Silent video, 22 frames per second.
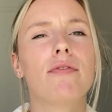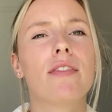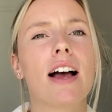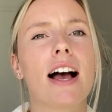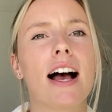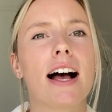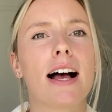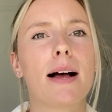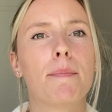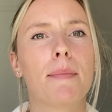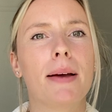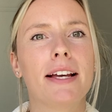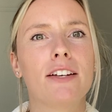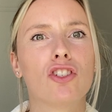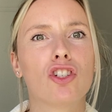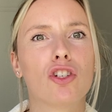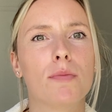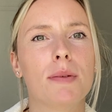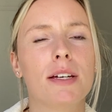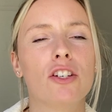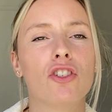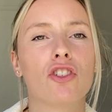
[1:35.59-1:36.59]

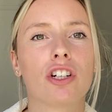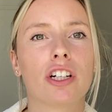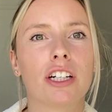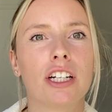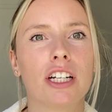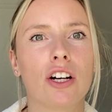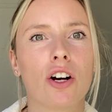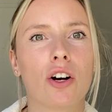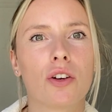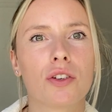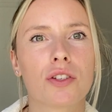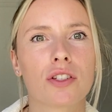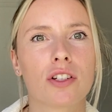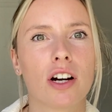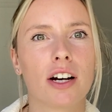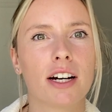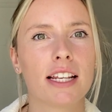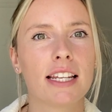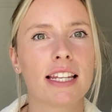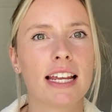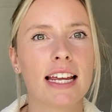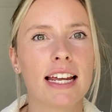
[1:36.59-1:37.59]
H2B journey all
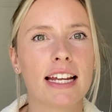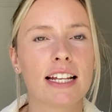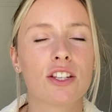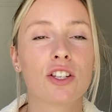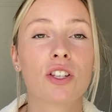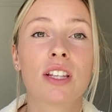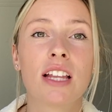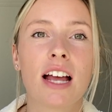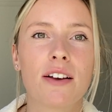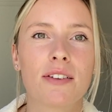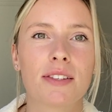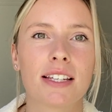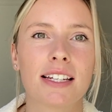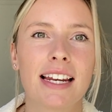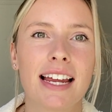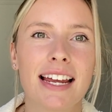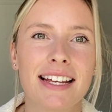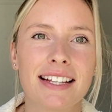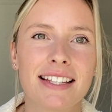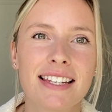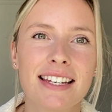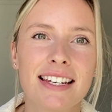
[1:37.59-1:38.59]
started in
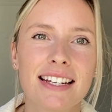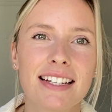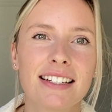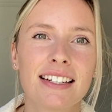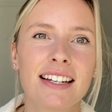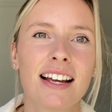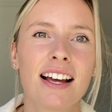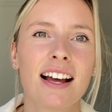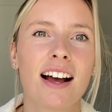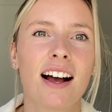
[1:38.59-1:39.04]
2018.